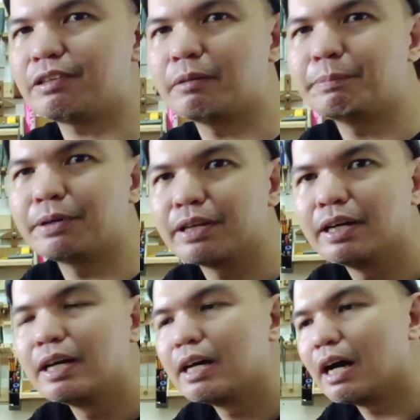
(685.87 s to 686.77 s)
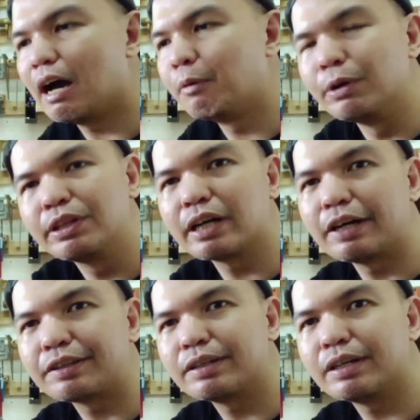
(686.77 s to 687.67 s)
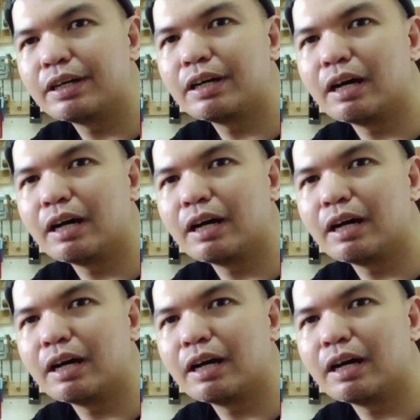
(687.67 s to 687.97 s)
You can put a wood cutter,